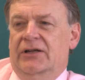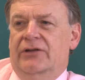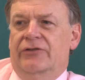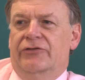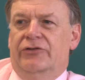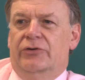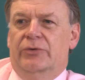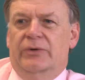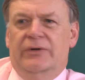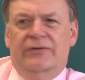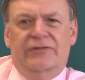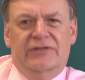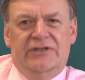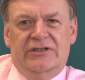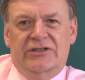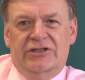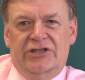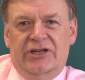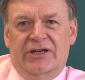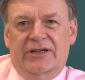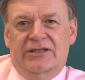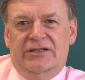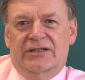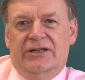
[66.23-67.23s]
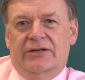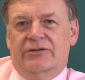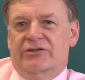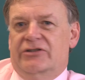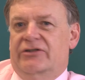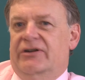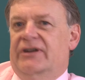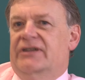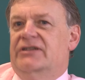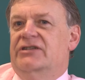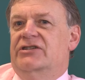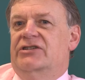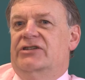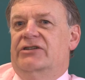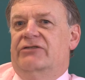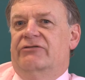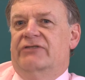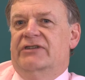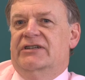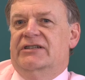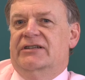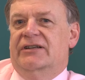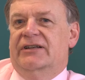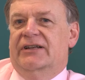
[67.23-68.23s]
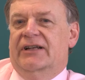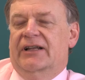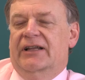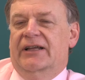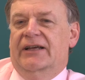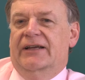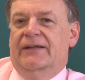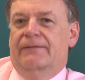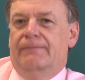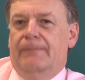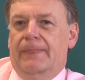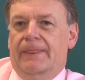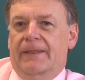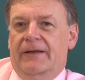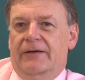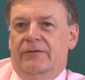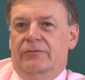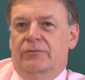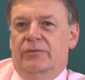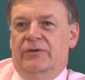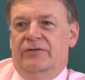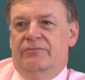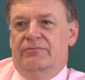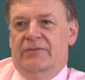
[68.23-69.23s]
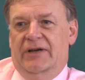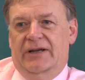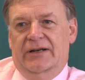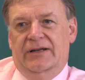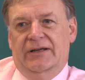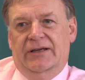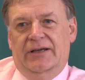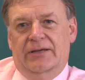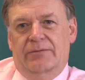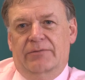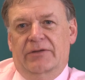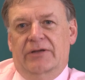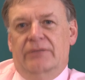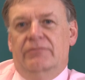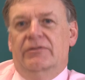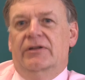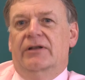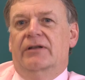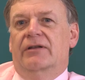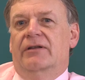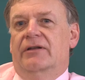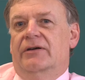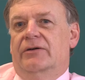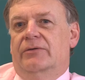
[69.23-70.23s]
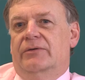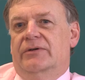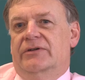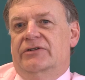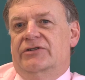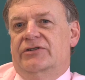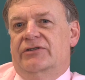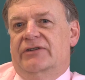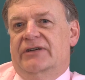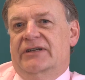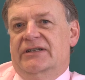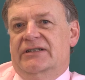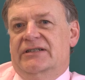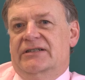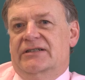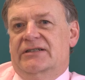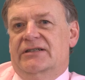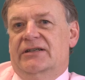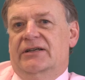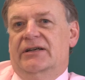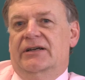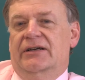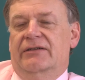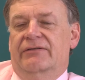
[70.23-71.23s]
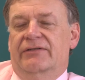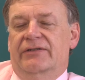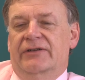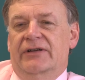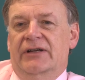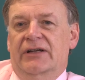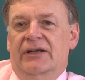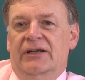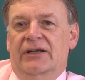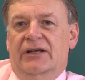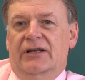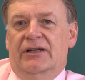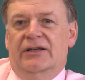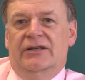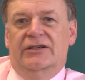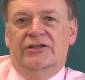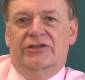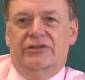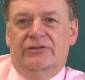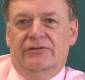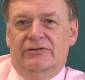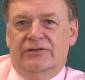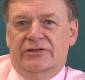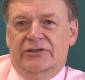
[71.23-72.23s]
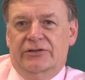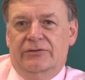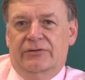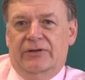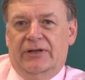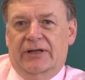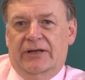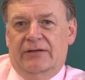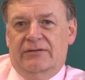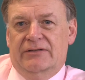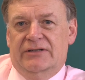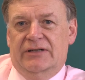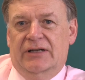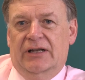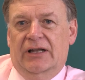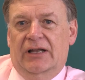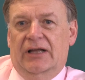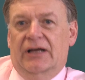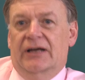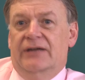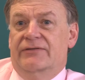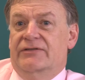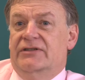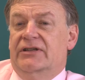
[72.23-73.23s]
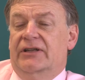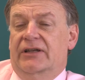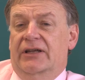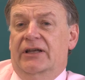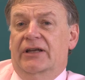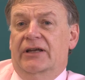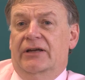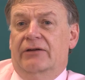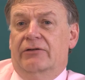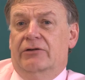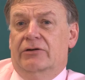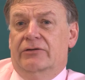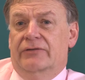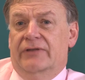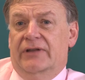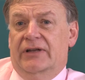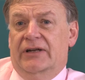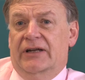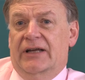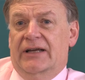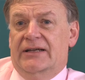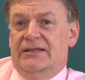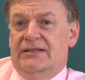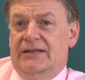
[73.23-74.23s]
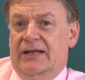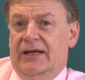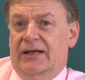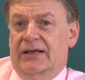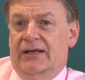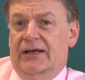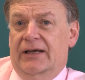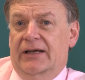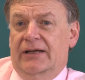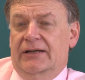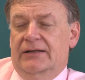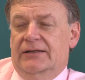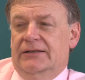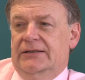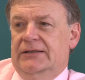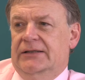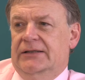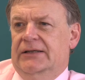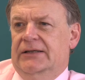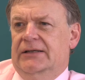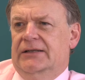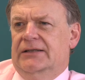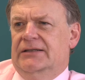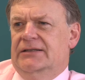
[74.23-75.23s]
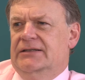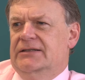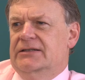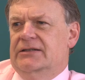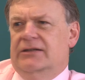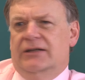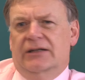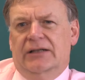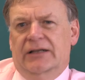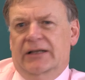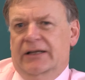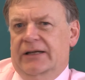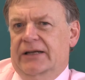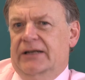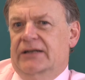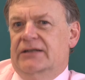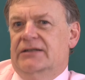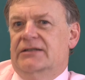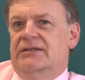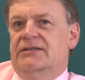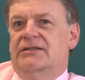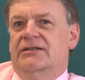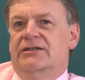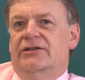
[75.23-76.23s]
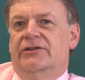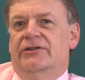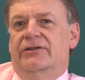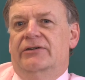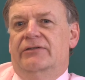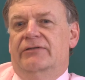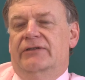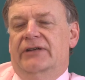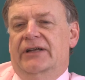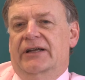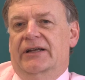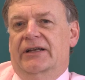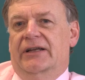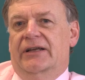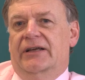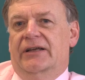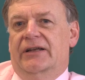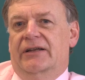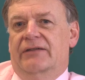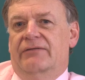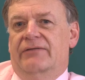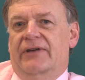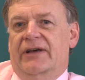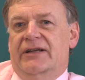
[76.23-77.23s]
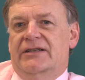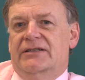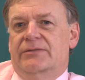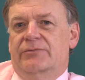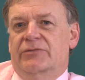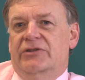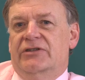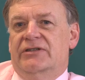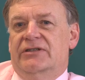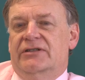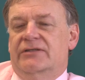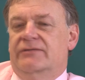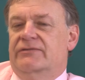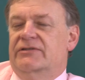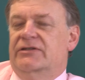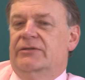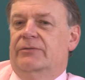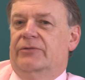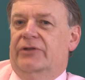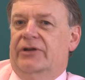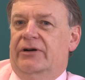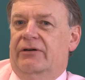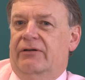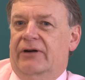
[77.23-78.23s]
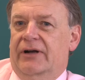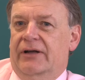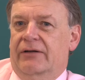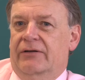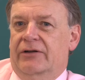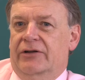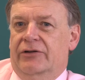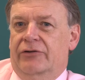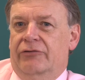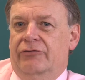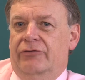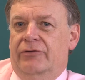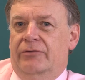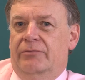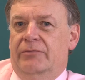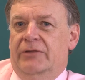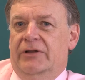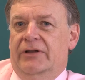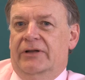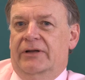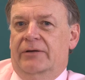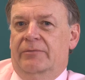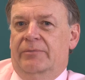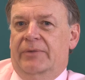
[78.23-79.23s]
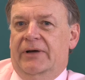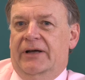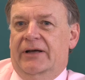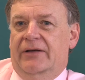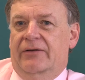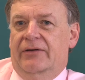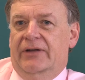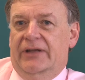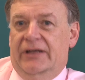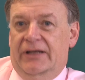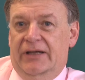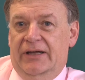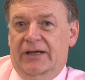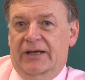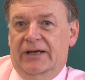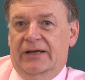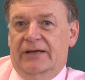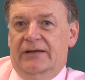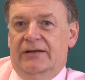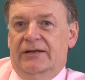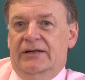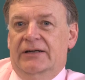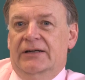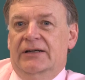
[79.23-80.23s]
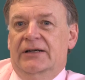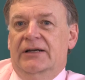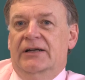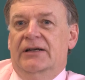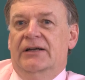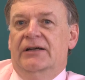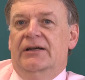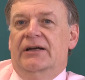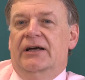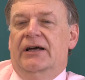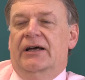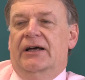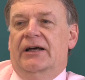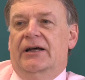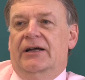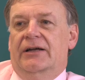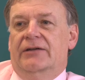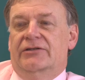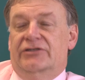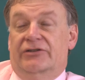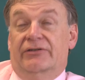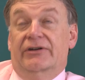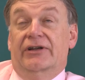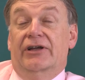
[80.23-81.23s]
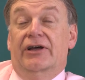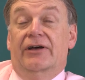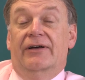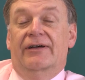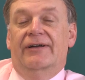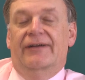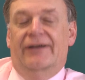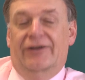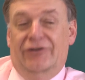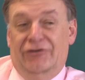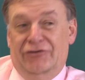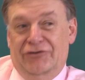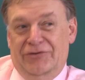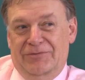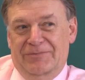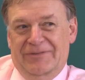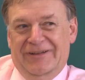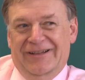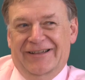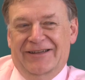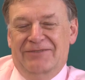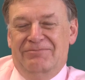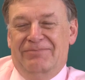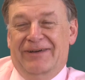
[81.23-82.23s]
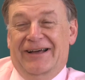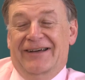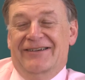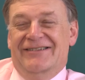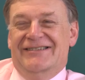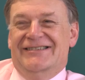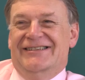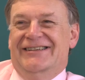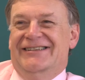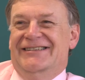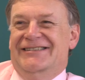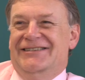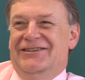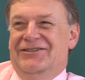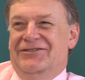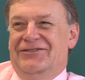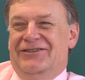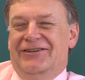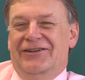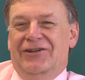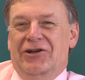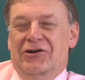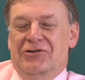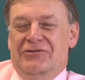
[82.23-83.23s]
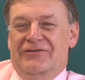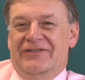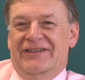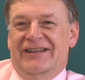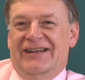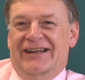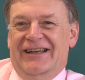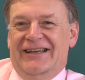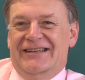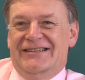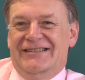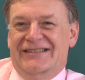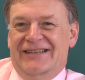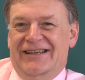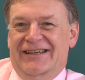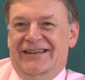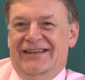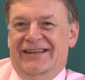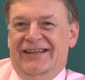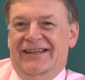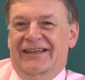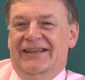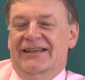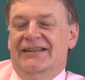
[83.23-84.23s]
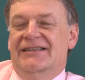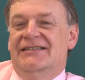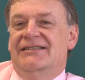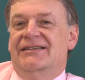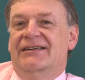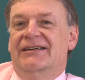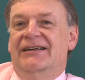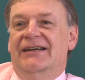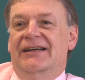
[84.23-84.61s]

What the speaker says: So we've changed our strategy recently, and we've made a commitment that we're trying to save an additional 2,000 lives a year over the next decade. This is going to lead us to needing an investment of something around £100 million a year, £100 million in total over the next 10 years.